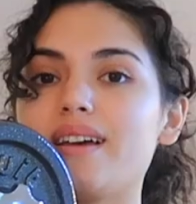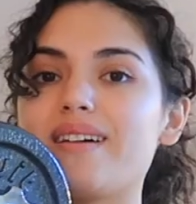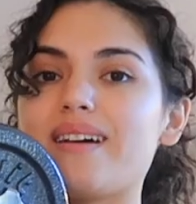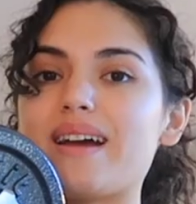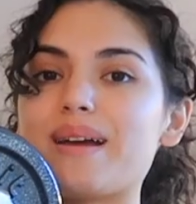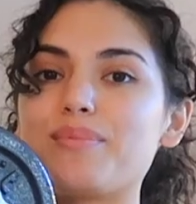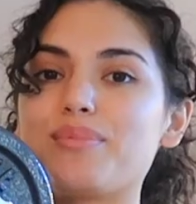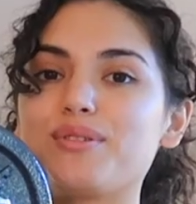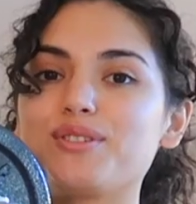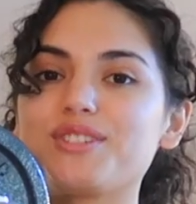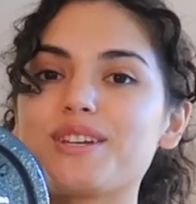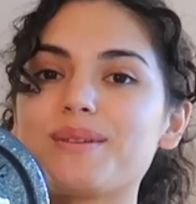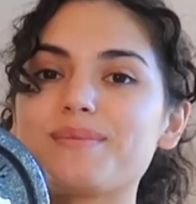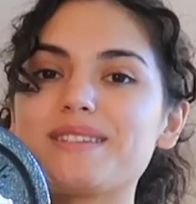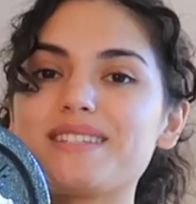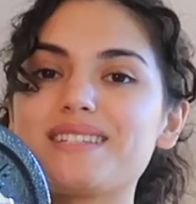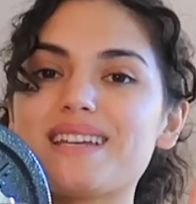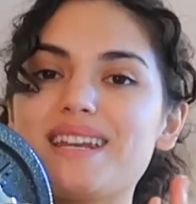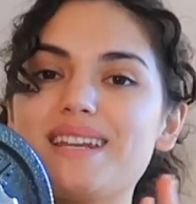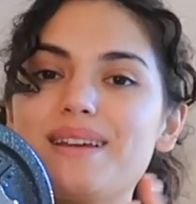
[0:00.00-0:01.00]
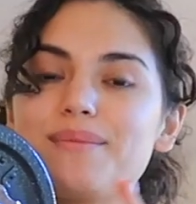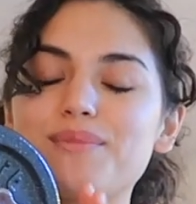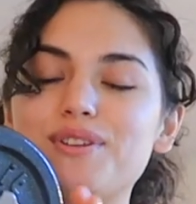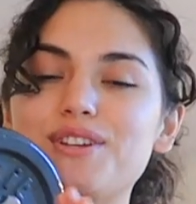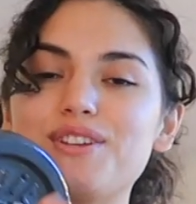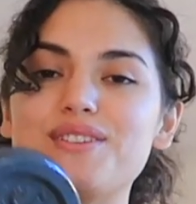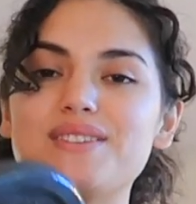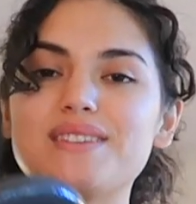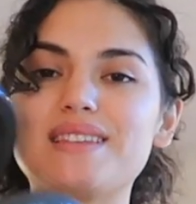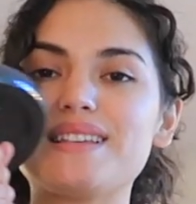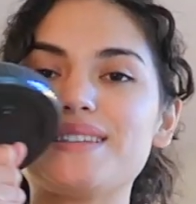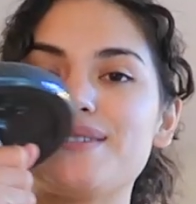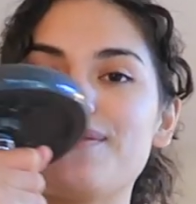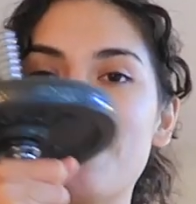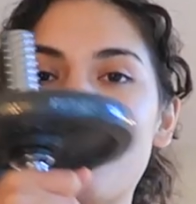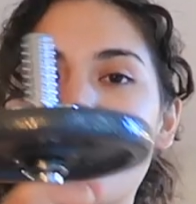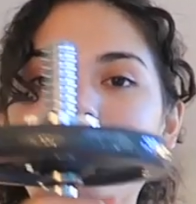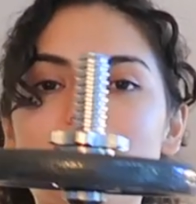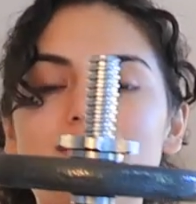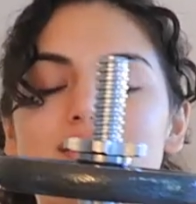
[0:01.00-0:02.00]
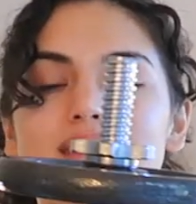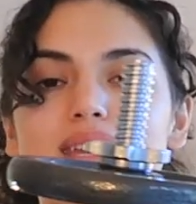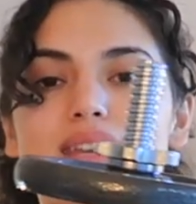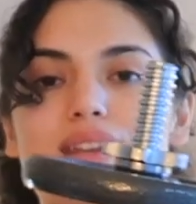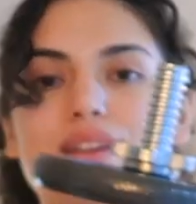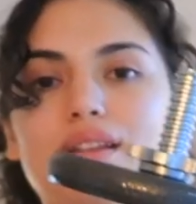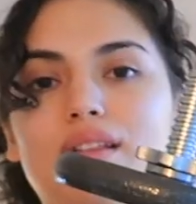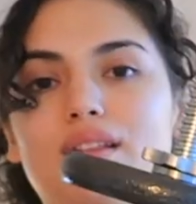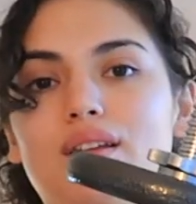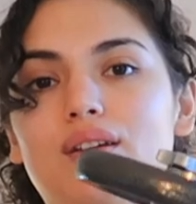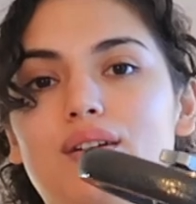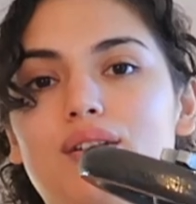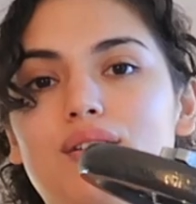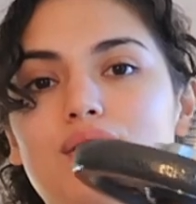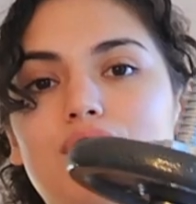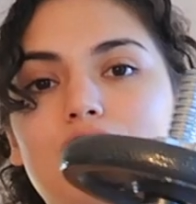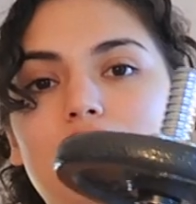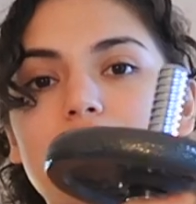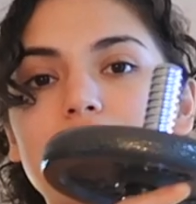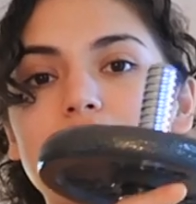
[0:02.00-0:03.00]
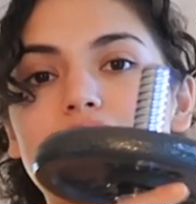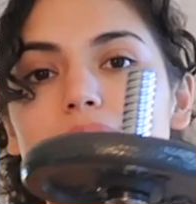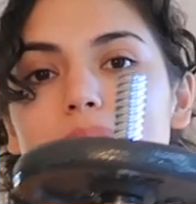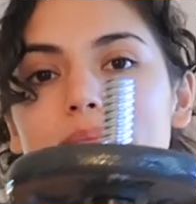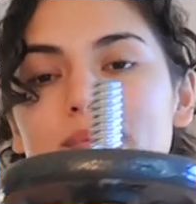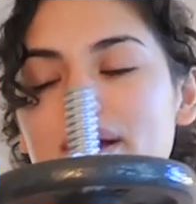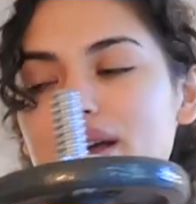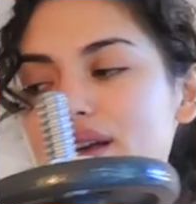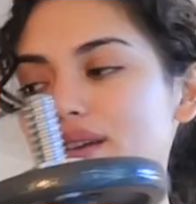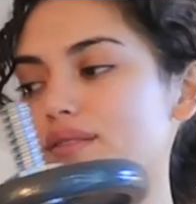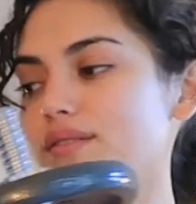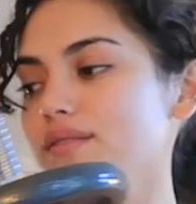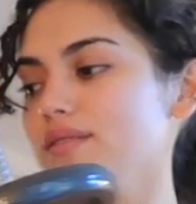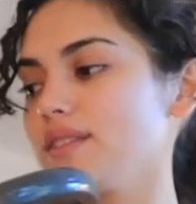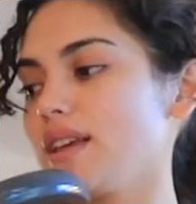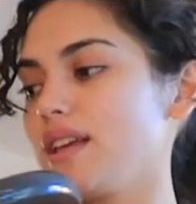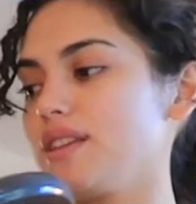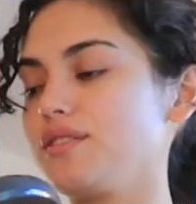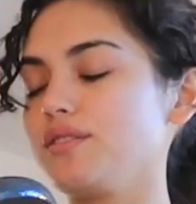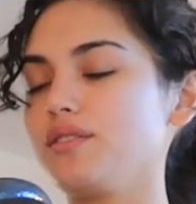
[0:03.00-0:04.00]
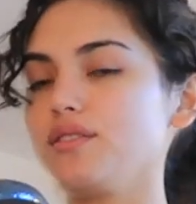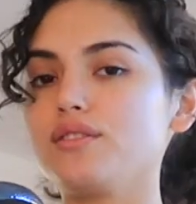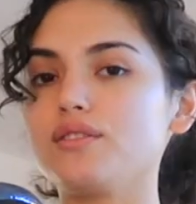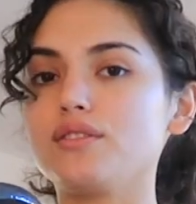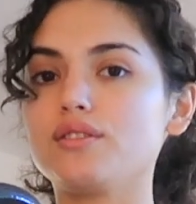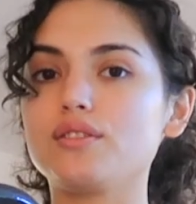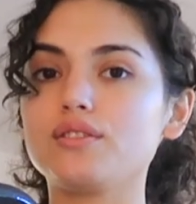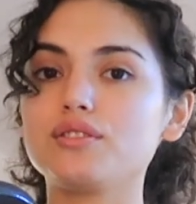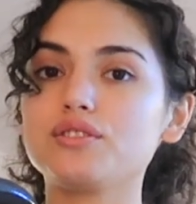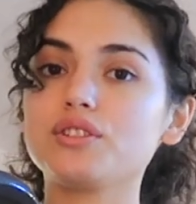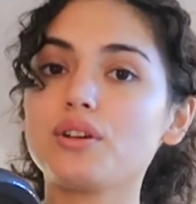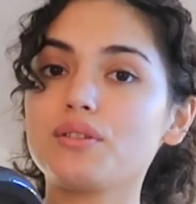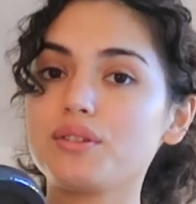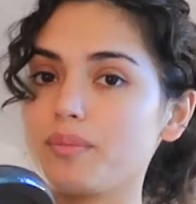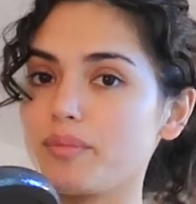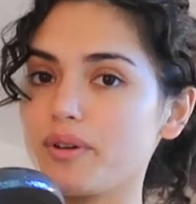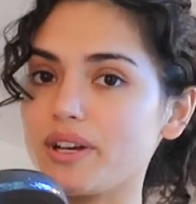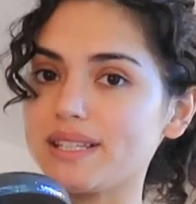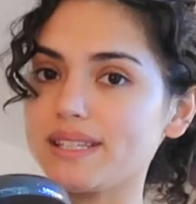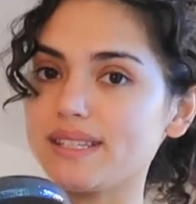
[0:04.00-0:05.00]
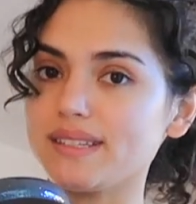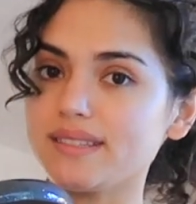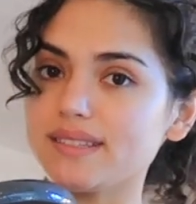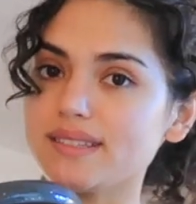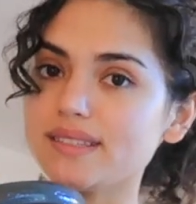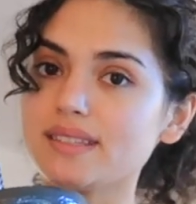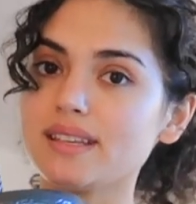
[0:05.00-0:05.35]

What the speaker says: Alright, push-ups are done. I'm going to use these 5 kilo dumbbells and do shoulder presses.